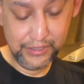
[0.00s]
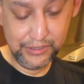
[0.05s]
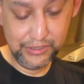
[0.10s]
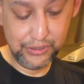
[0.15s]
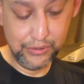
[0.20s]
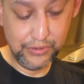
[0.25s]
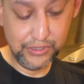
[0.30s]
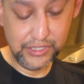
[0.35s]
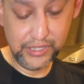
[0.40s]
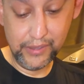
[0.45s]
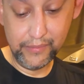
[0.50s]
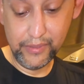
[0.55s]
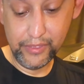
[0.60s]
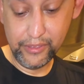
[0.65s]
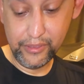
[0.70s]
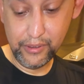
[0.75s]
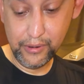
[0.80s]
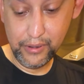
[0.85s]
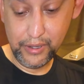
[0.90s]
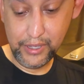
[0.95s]
to
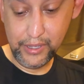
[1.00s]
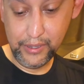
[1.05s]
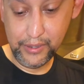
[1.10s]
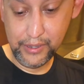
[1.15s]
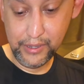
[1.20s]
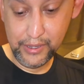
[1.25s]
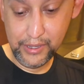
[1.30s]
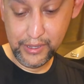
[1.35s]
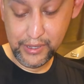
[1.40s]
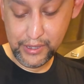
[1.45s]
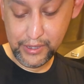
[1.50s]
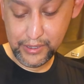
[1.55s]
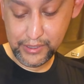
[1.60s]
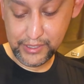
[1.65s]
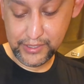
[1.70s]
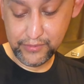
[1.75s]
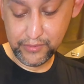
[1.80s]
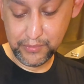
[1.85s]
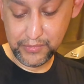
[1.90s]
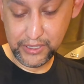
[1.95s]
730,
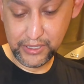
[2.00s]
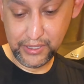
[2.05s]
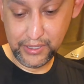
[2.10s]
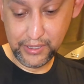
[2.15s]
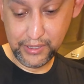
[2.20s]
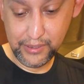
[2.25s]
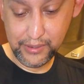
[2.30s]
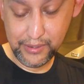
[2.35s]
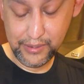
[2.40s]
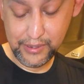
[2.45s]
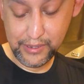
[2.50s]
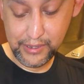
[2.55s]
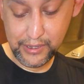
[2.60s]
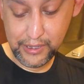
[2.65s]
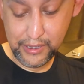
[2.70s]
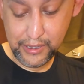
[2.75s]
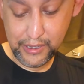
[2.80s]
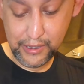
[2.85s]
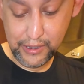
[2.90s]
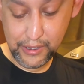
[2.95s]
giving me
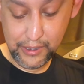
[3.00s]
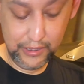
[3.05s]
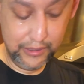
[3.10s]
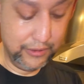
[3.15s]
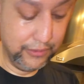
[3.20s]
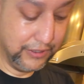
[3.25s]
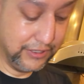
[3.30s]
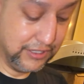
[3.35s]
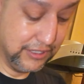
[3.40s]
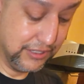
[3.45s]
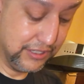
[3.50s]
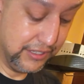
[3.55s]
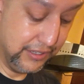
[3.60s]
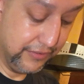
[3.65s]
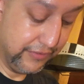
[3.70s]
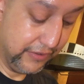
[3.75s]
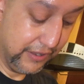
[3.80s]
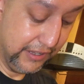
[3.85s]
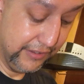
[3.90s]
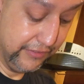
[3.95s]

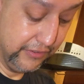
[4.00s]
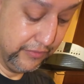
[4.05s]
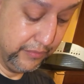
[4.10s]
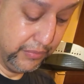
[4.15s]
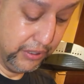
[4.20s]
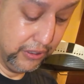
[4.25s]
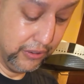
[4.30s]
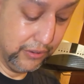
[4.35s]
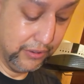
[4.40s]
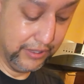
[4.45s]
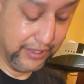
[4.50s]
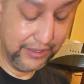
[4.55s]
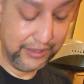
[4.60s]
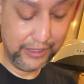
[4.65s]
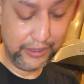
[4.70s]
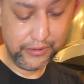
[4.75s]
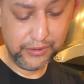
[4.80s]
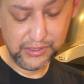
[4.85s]
365 of both. I thought it